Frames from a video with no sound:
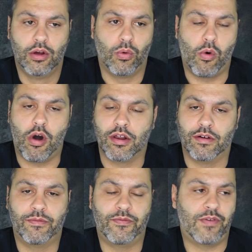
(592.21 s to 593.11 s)
1
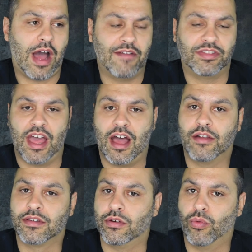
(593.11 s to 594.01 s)
of
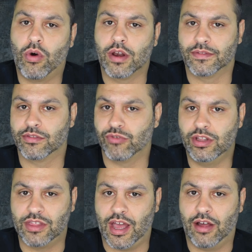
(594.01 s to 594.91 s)
5,000, 1 of
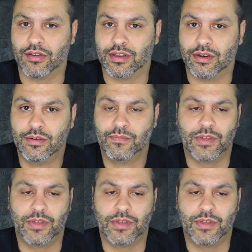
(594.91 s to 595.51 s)
3,000,